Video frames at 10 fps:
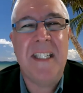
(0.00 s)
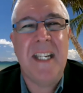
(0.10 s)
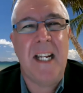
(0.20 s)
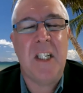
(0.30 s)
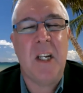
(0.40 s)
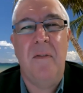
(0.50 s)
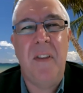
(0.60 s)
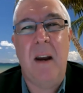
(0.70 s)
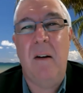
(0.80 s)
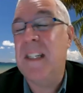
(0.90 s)
set so if
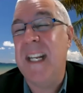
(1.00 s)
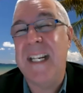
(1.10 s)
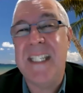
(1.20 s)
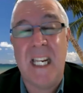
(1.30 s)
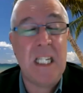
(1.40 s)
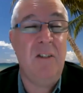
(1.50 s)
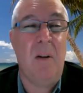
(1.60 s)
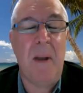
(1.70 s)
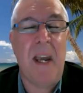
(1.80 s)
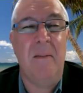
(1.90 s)
there is an excessive
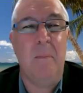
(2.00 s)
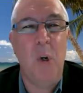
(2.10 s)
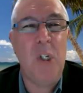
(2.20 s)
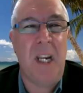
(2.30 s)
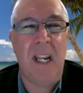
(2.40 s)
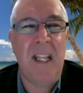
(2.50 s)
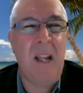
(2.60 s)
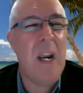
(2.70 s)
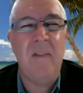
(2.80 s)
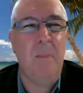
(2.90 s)
amount of moisture, it
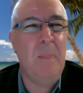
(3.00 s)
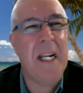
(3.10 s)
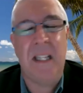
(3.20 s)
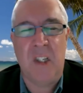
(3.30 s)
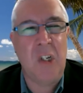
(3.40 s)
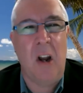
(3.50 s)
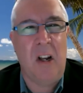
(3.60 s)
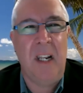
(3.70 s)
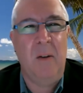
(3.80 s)
won't even begin the cycle.